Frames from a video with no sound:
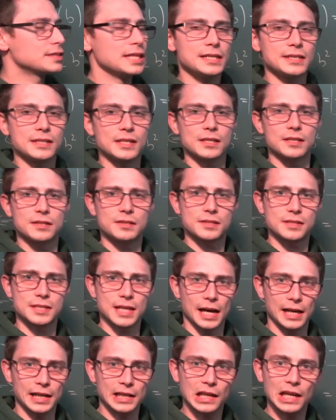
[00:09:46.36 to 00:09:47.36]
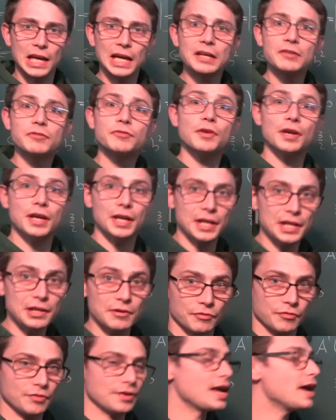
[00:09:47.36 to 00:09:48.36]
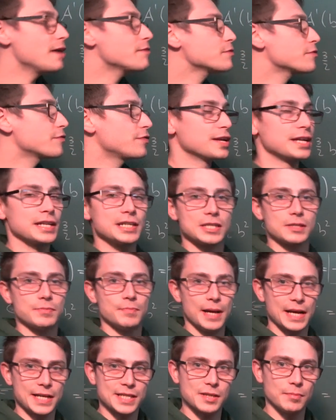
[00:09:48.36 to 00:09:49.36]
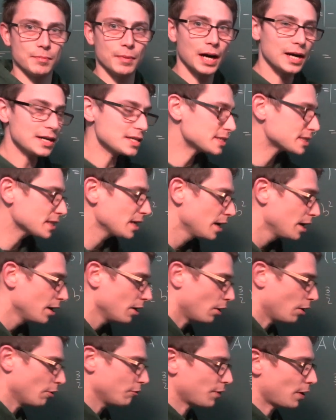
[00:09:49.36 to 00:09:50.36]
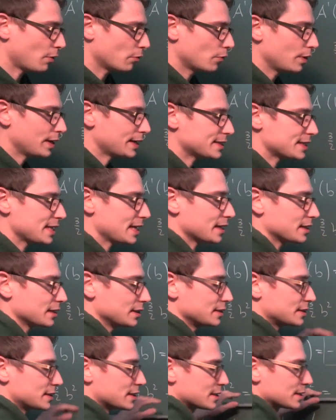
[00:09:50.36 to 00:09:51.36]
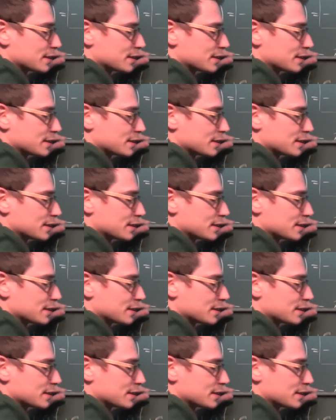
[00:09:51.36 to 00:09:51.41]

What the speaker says: that the side length, if everything is maximized, of our rectangle